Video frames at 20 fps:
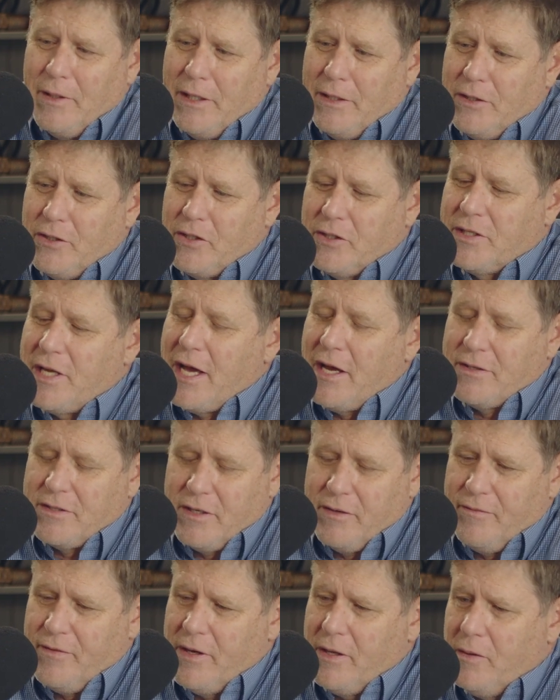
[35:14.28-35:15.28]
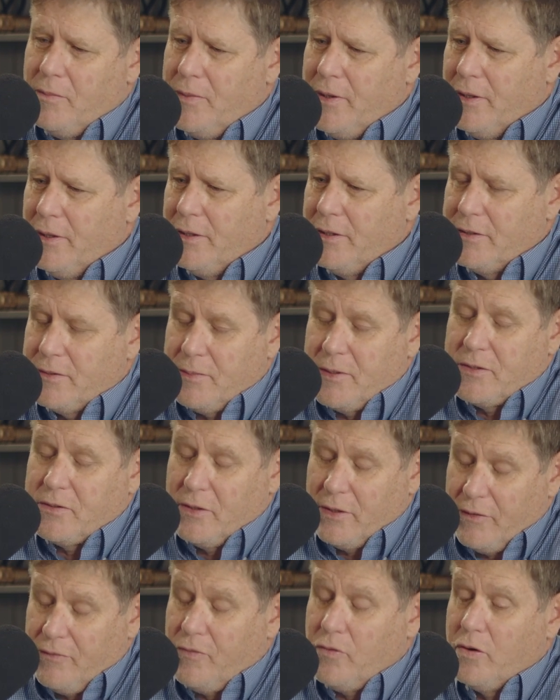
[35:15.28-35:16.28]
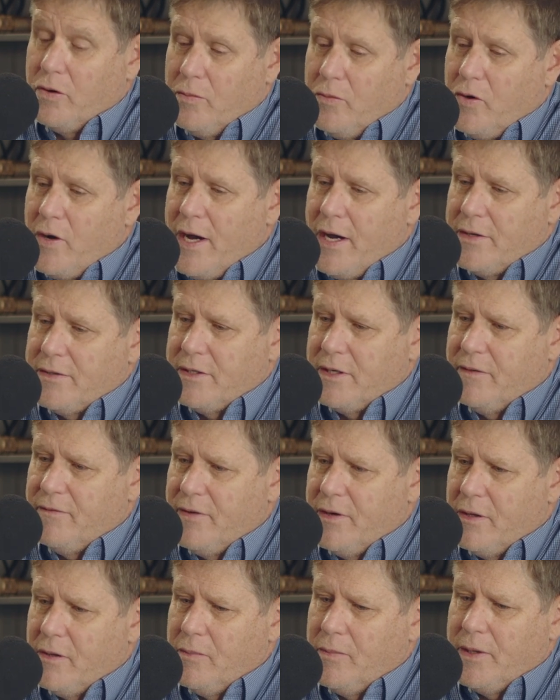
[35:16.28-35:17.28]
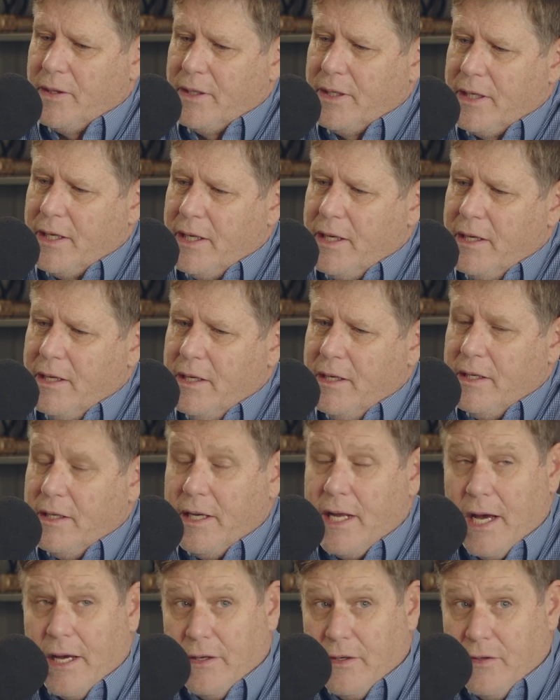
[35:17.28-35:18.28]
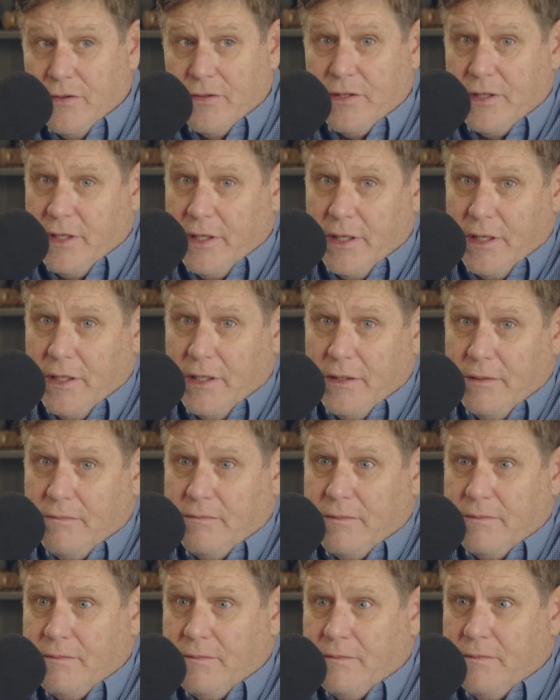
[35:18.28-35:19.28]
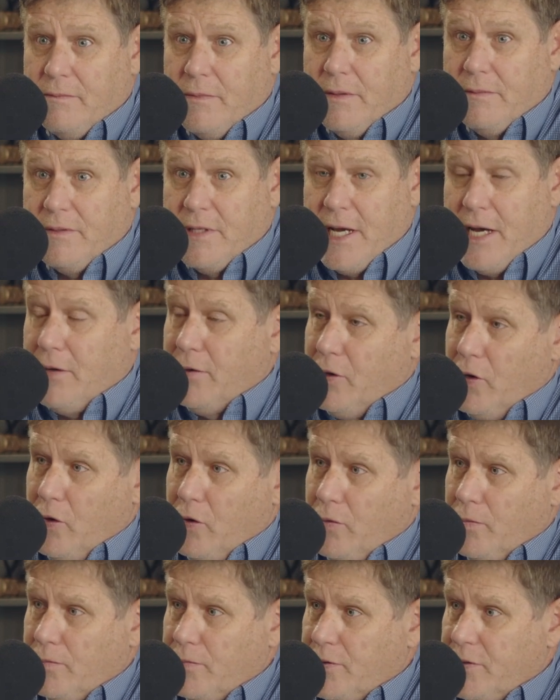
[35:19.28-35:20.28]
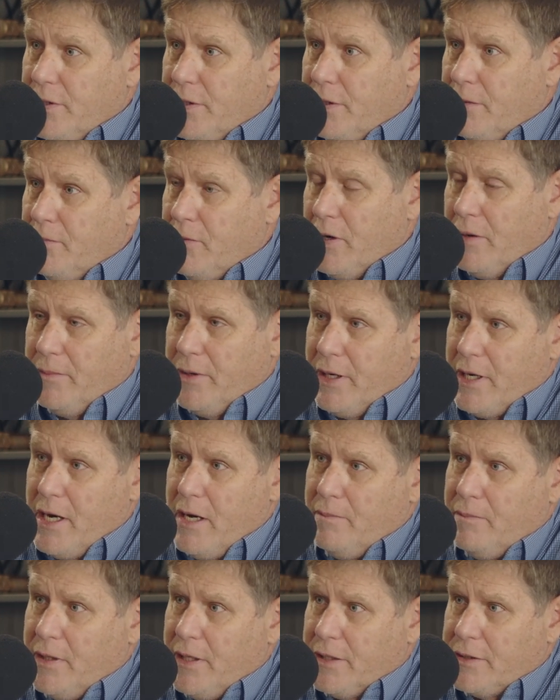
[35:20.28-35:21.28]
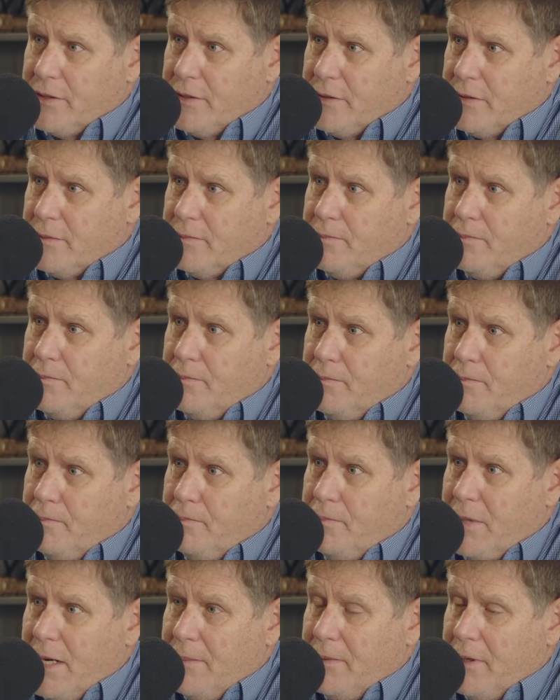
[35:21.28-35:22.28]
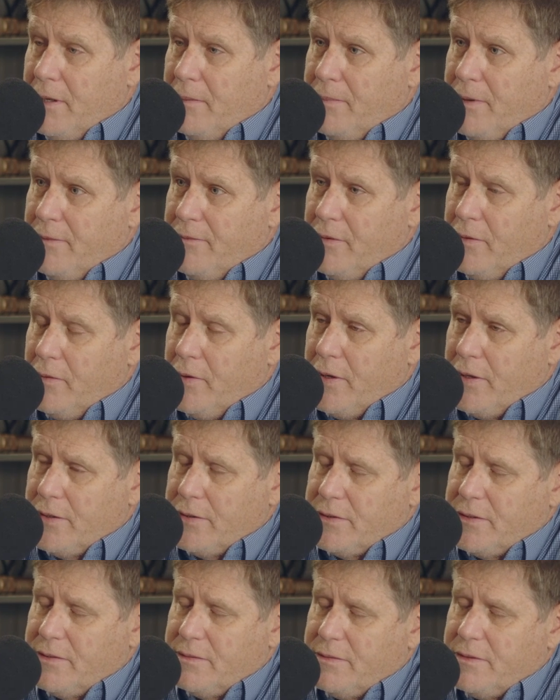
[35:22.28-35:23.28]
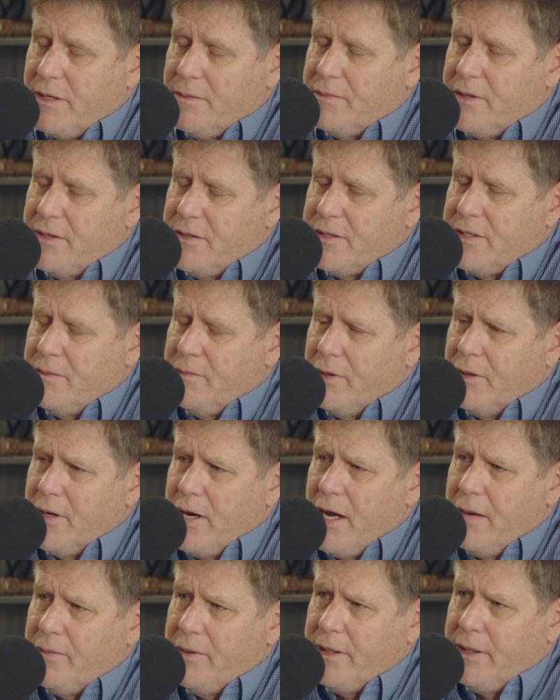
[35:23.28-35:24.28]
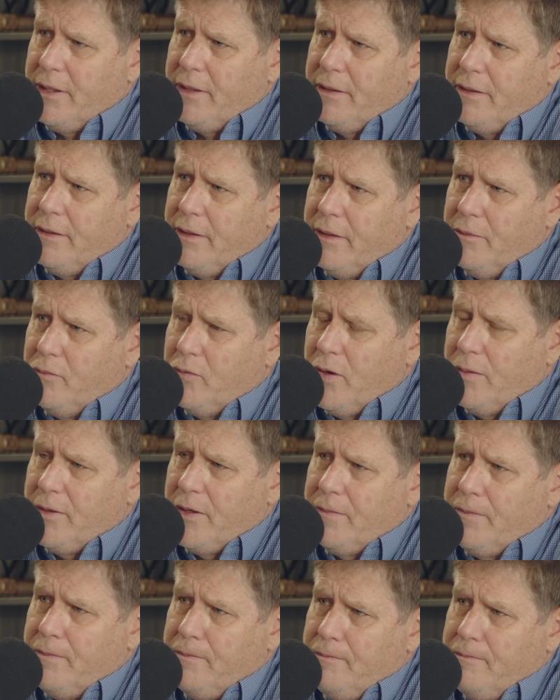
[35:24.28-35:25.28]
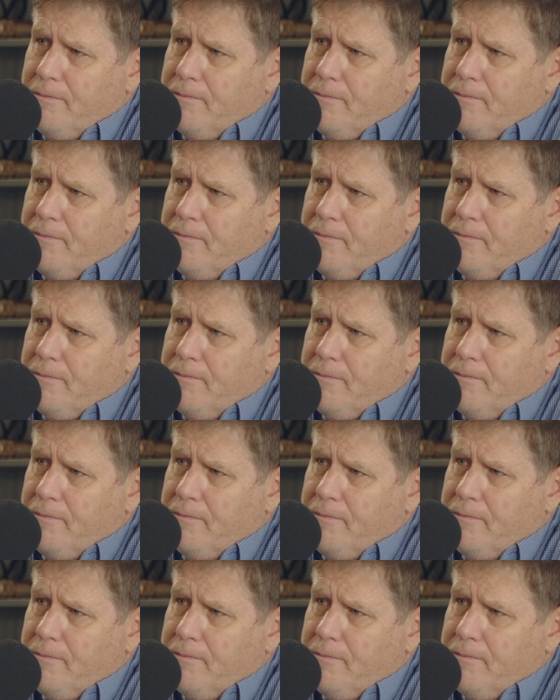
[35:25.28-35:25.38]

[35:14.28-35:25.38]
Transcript: And just housing availability, especially affordable housing availability. Now you see townhomes and apartment complexes popping up everywhere. Is something similar happening in Pueblo?